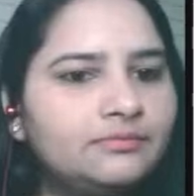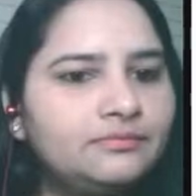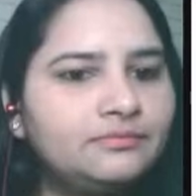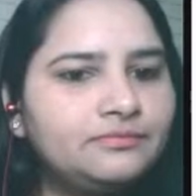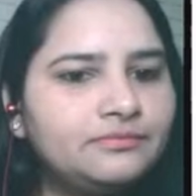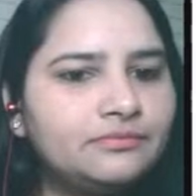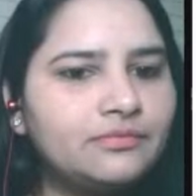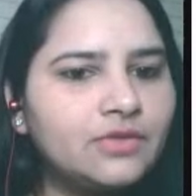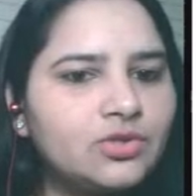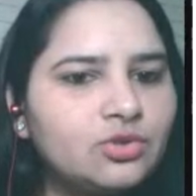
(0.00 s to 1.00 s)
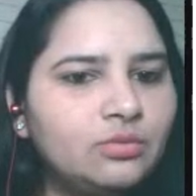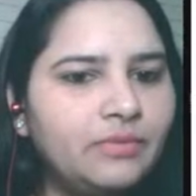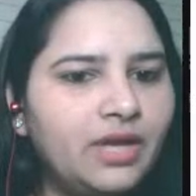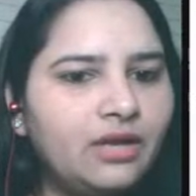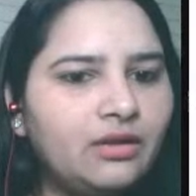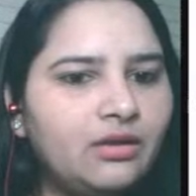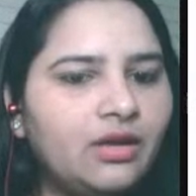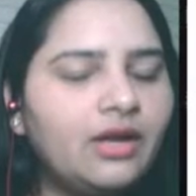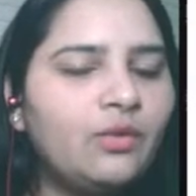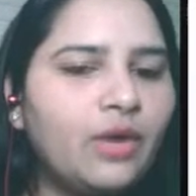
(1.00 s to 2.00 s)
The two main
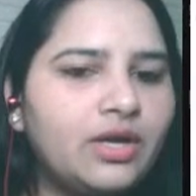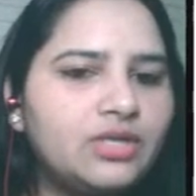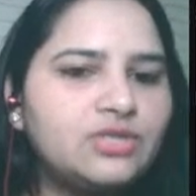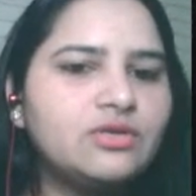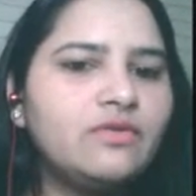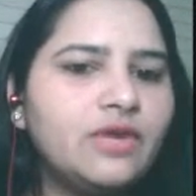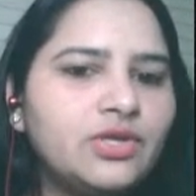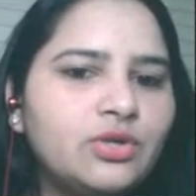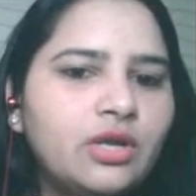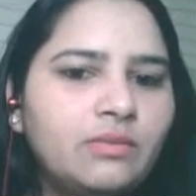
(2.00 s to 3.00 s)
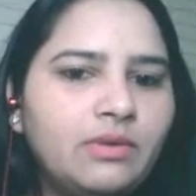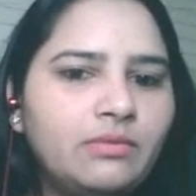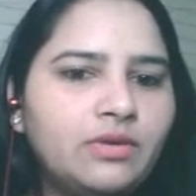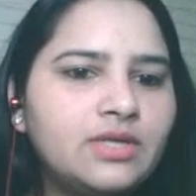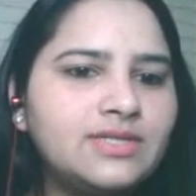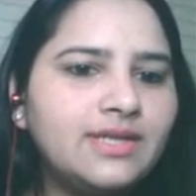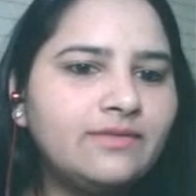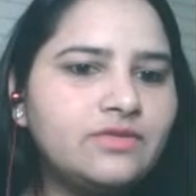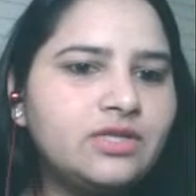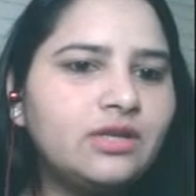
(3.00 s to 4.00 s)
advantages of electronic payment are
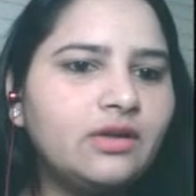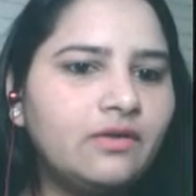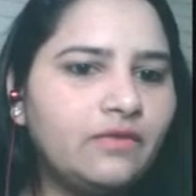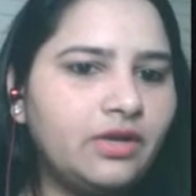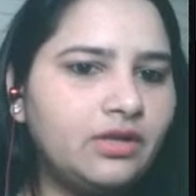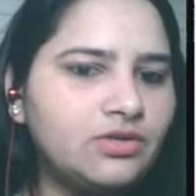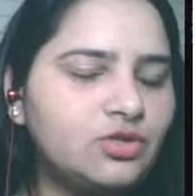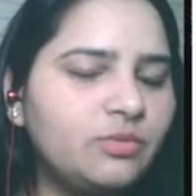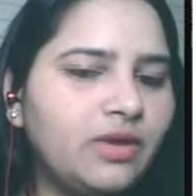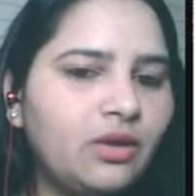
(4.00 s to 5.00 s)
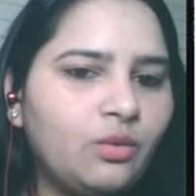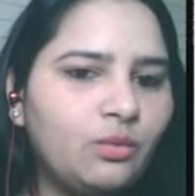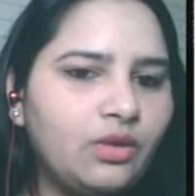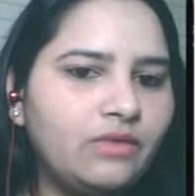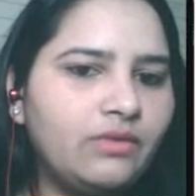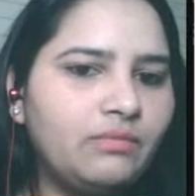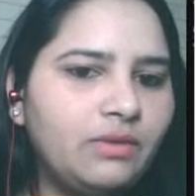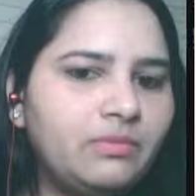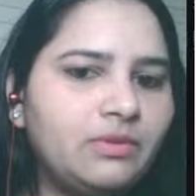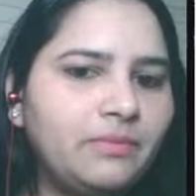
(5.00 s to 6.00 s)
safety and convenience. To begin with, when
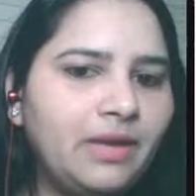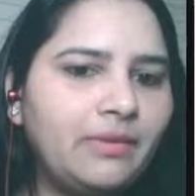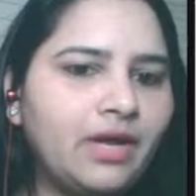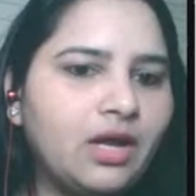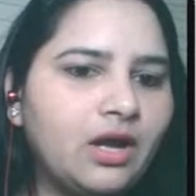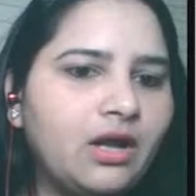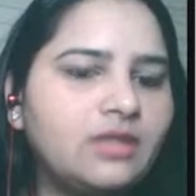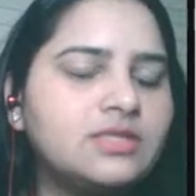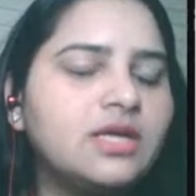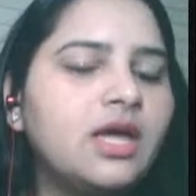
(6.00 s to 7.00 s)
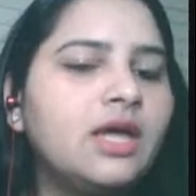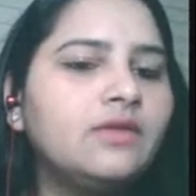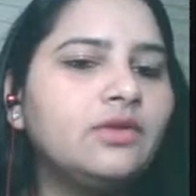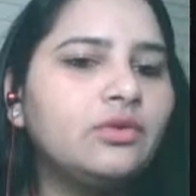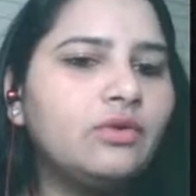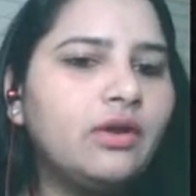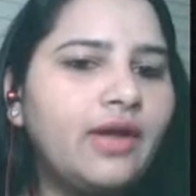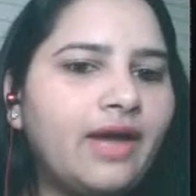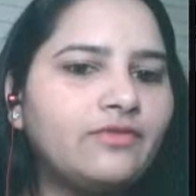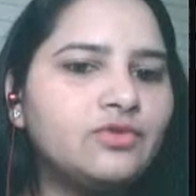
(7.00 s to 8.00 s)
people pay by cards, they do not
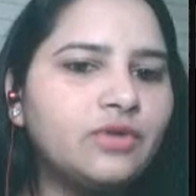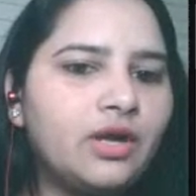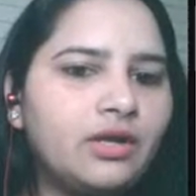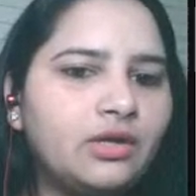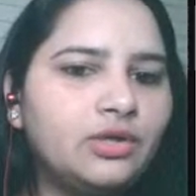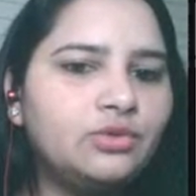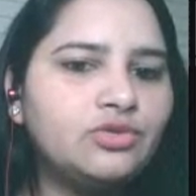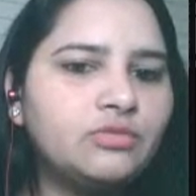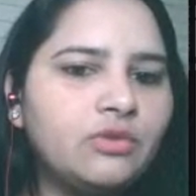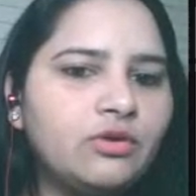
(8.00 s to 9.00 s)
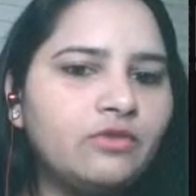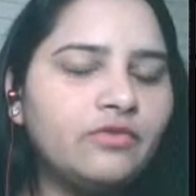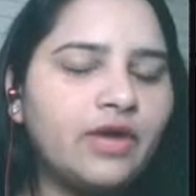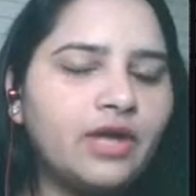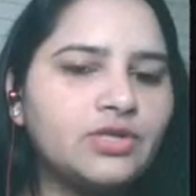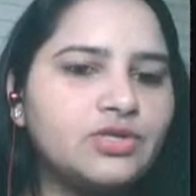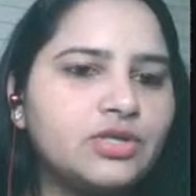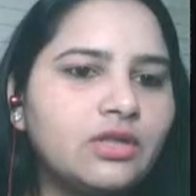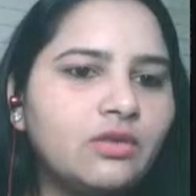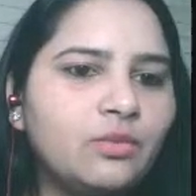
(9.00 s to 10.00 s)
have to carry a huge amount of cash
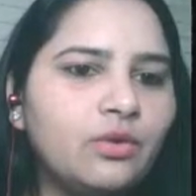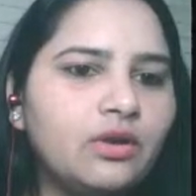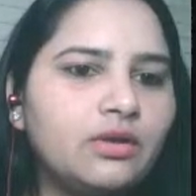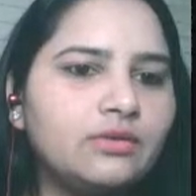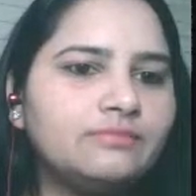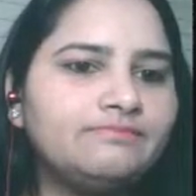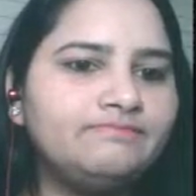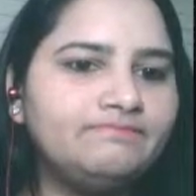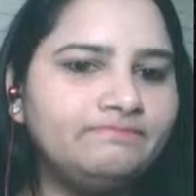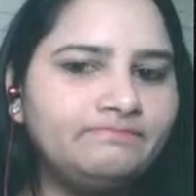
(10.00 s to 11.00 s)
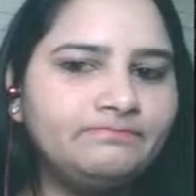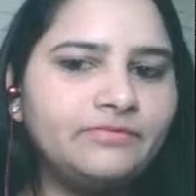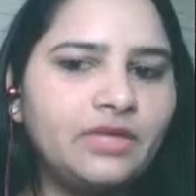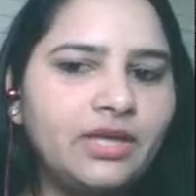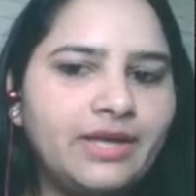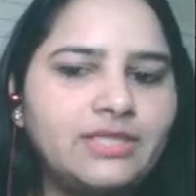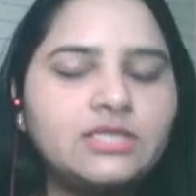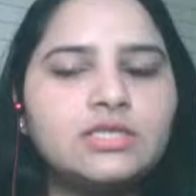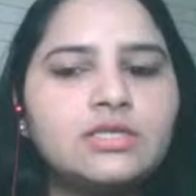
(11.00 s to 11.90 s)
in the wallet. Yes.